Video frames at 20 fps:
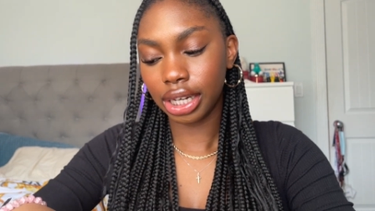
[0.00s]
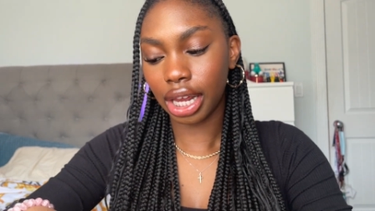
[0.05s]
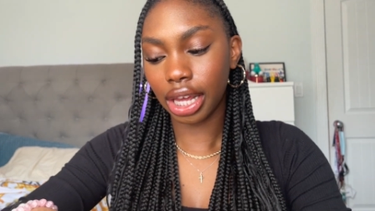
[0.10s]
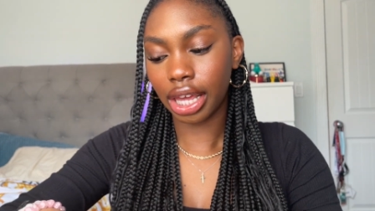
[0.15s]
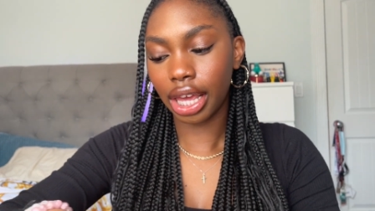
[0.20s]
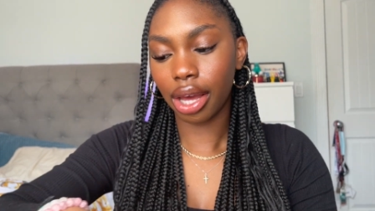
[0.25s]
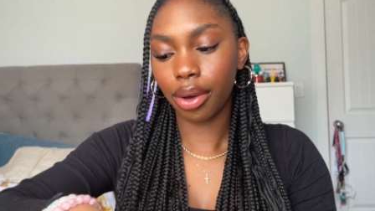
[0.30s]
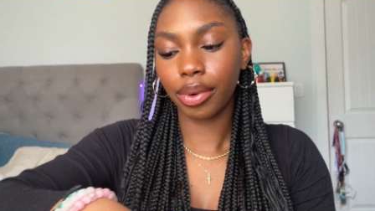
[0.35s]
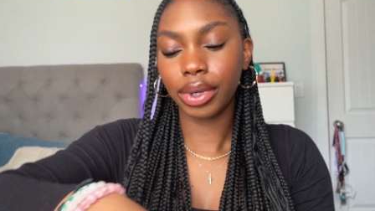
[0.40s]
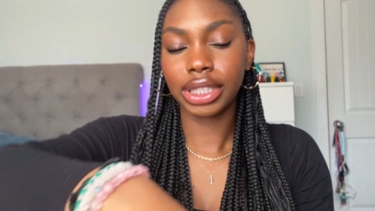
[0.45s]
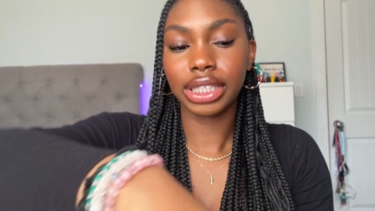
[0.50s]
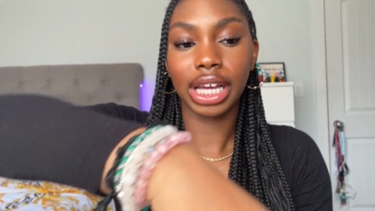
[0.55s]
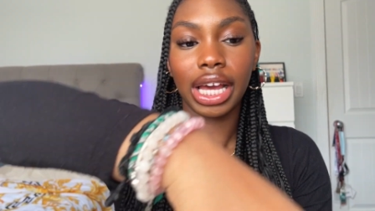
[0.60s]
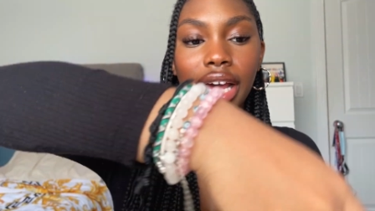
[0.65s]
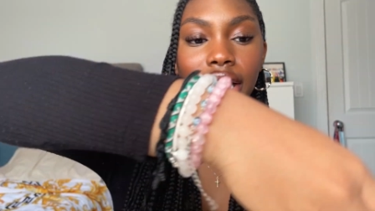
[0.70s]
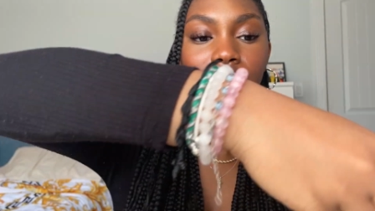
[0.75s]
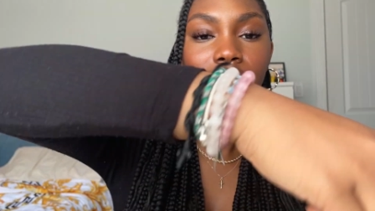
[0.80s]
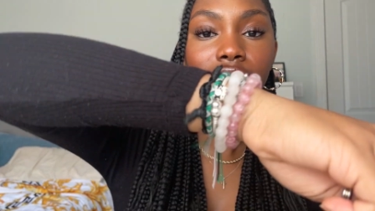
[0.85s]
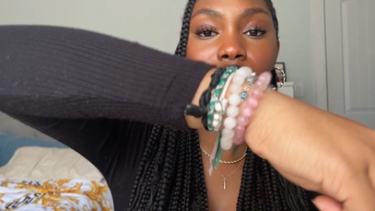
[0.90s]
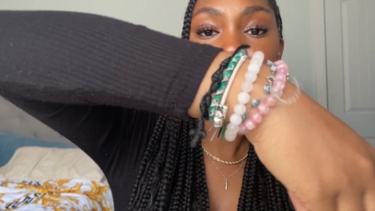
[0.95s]
I can't wait to add
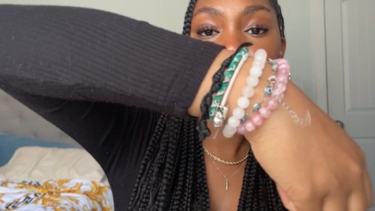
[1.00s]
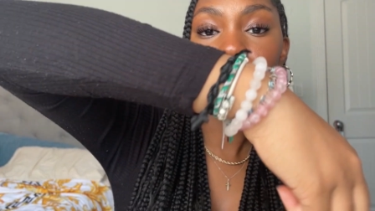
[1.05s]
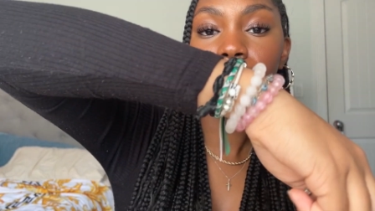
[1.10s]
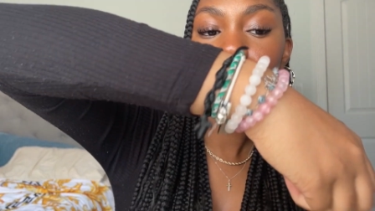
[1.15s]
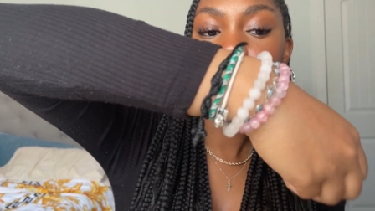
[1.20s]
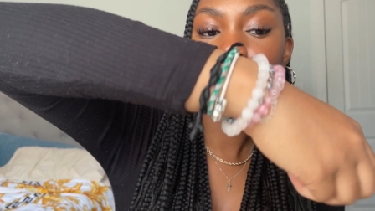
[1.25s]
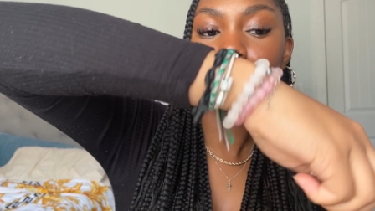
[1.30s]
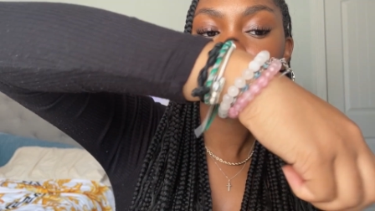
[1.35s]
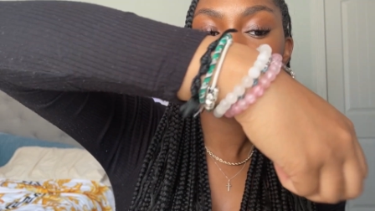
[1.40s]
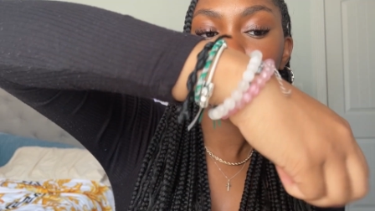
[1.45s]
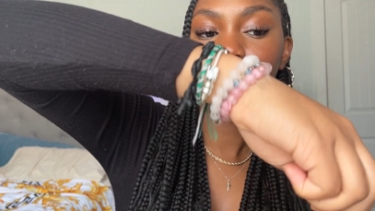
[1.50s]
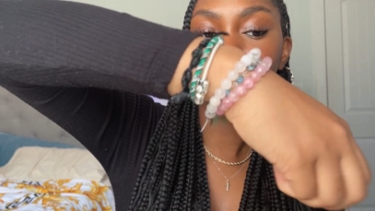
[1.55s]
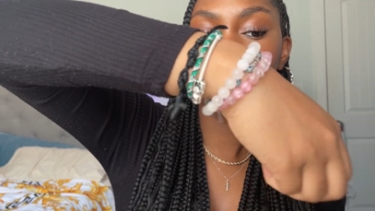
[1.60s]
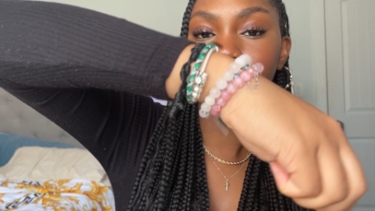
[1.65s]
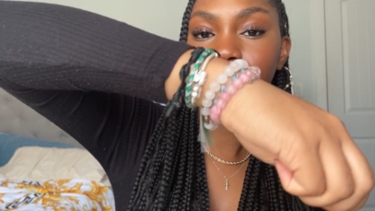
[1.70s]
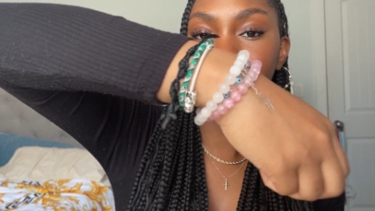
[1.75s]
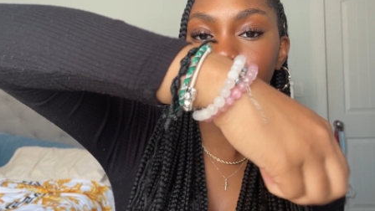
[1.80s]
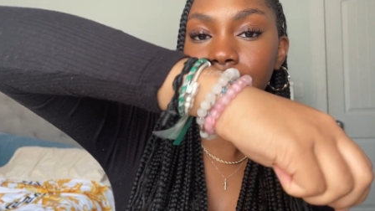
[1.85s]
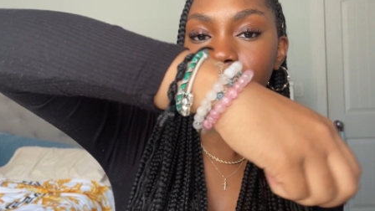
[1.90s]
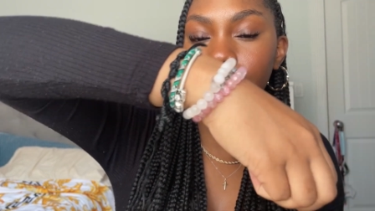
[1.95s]
it to my little
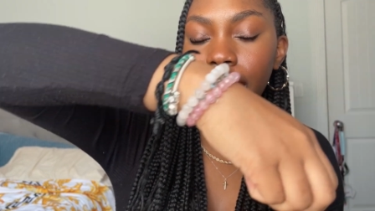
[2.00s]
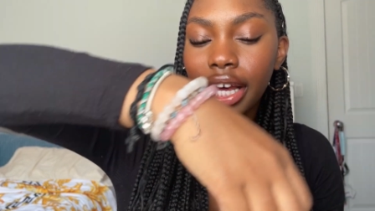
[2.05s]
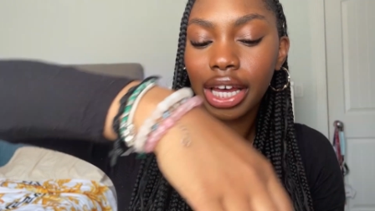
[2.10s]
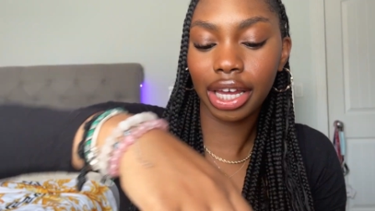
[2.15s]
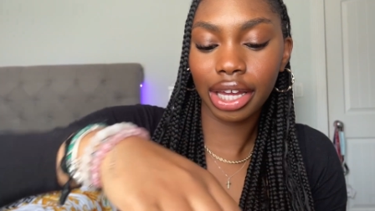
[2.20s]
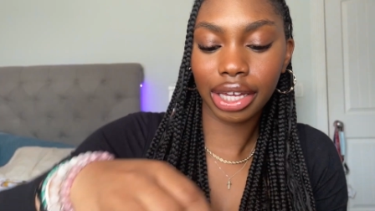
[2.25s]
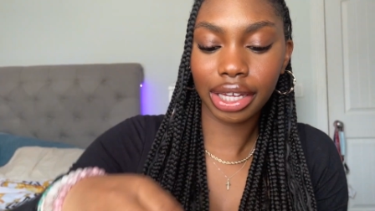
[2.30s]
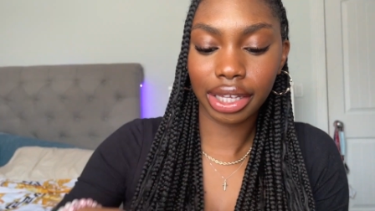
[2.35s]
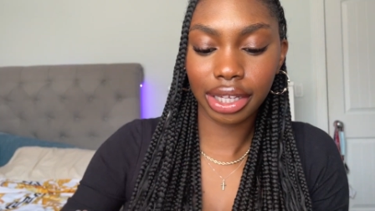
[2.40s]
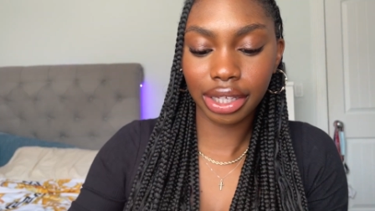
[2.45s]
stack.